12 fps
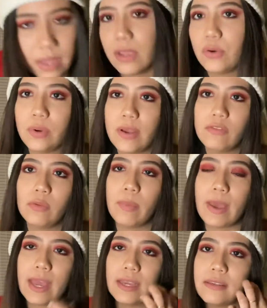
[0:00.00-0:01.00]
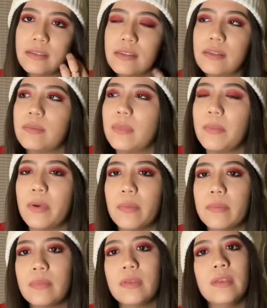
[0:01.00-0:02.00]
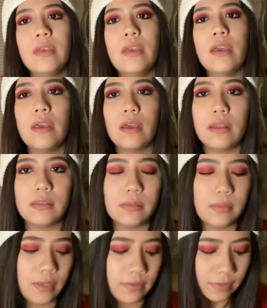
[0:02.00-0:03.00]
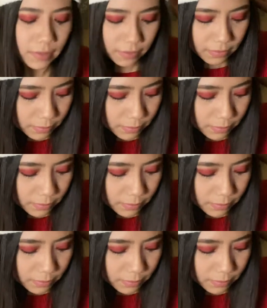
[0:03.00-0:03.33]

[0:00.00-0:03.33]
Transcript: I don't have the bag since my mom got some stuff there,